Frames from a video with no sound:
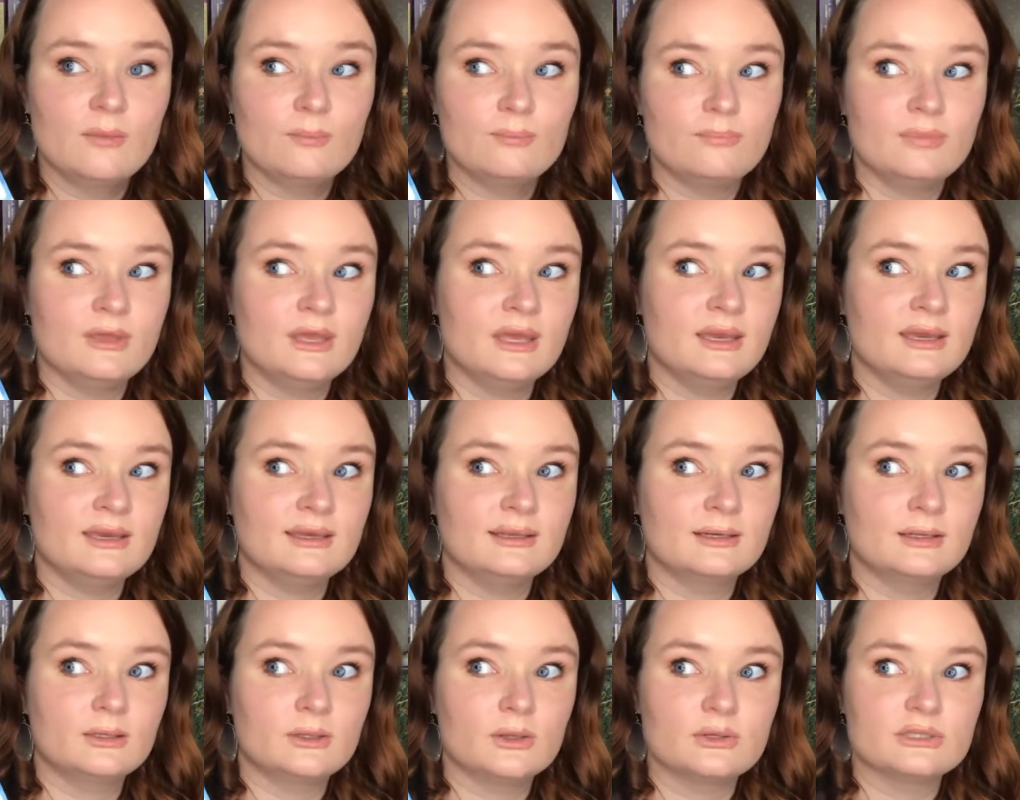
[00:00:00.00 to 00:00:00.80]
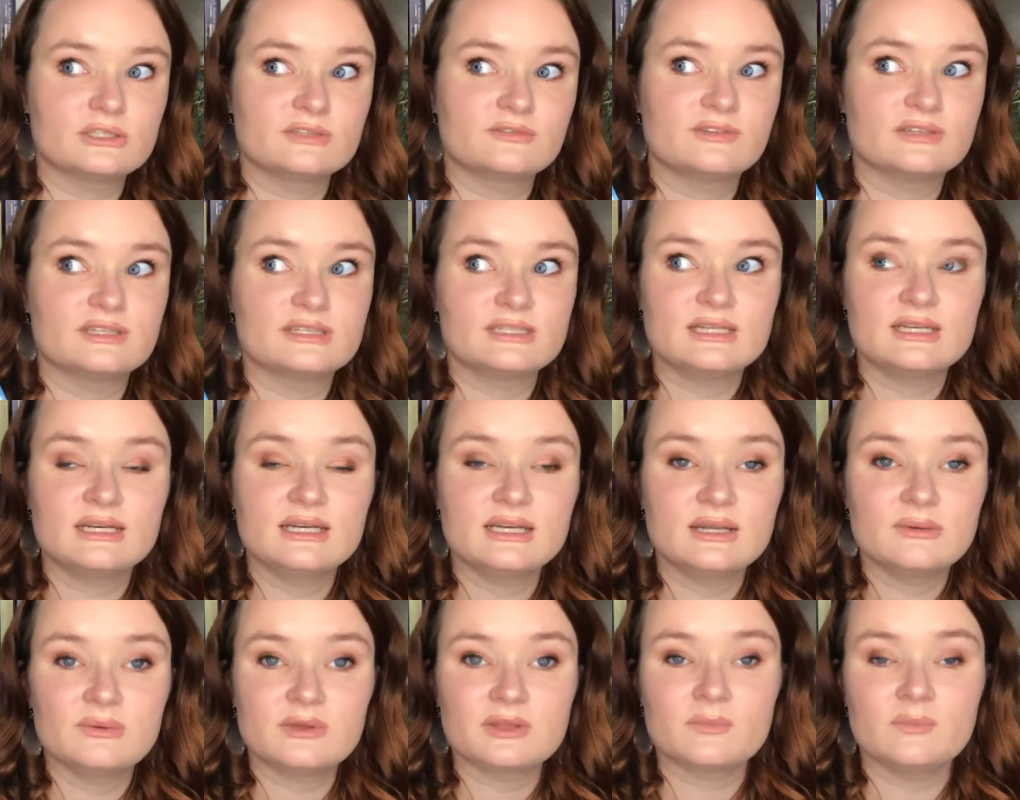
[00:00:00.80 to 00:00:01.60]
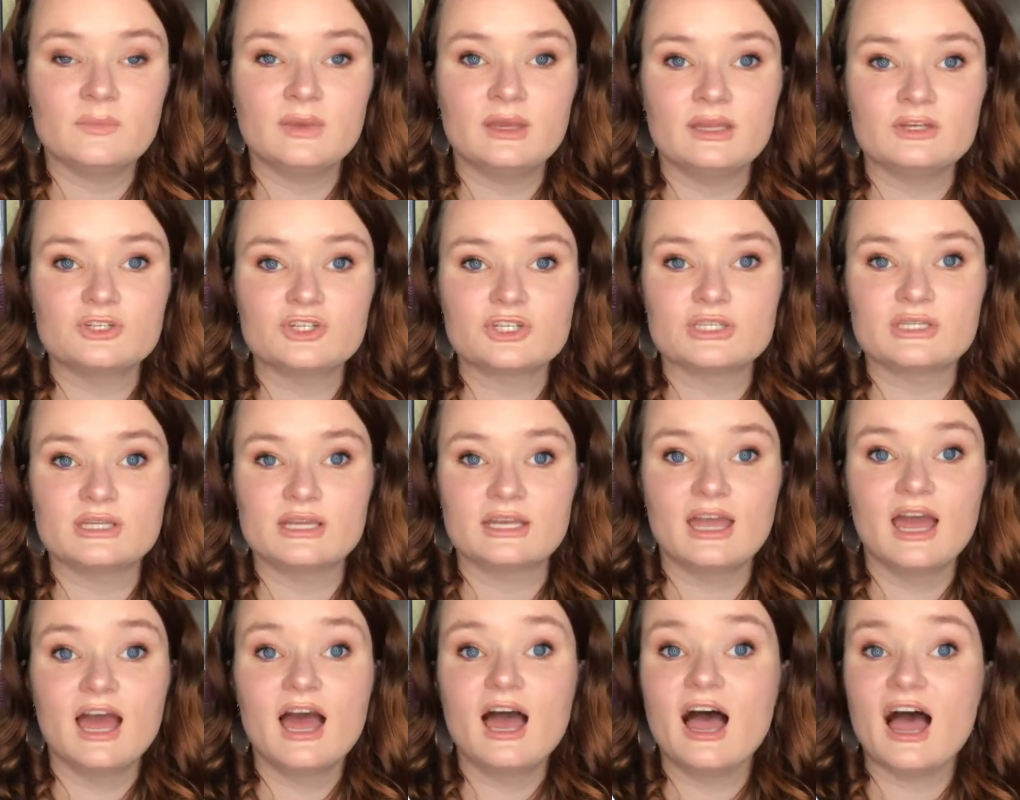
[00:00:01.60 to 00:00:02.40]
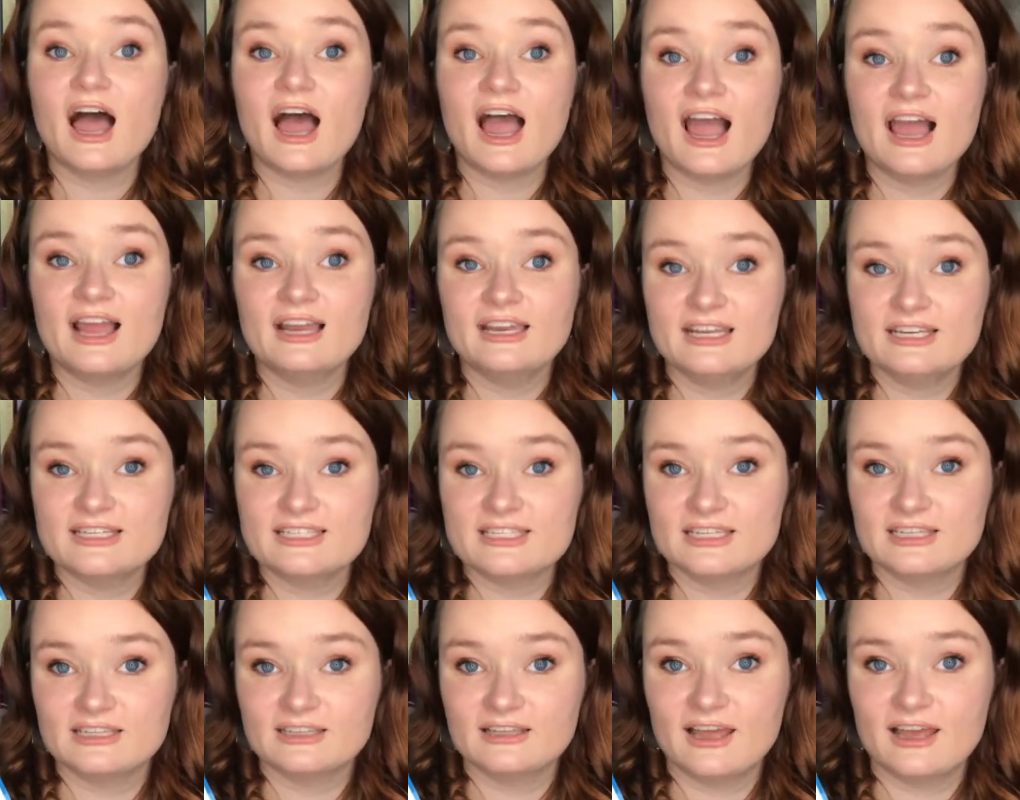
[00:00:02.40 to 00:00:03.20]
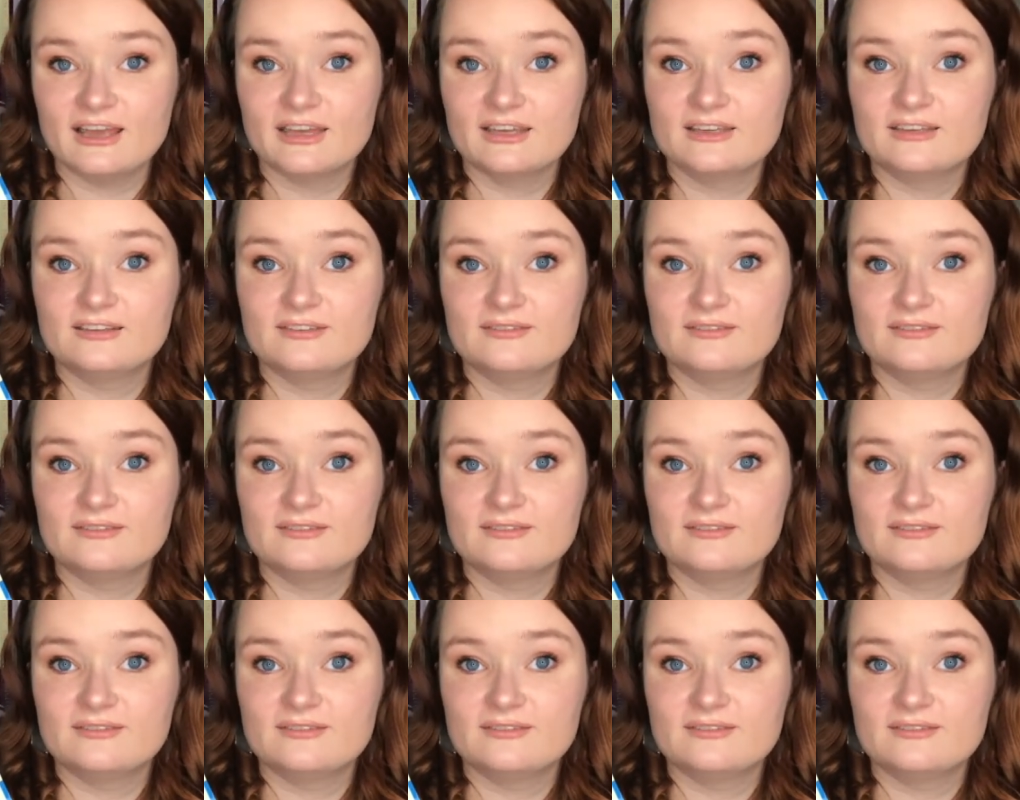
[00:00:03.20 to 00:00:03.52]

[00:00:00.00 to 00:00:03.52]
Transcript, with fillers: being in a close vicinity with me just like I need to like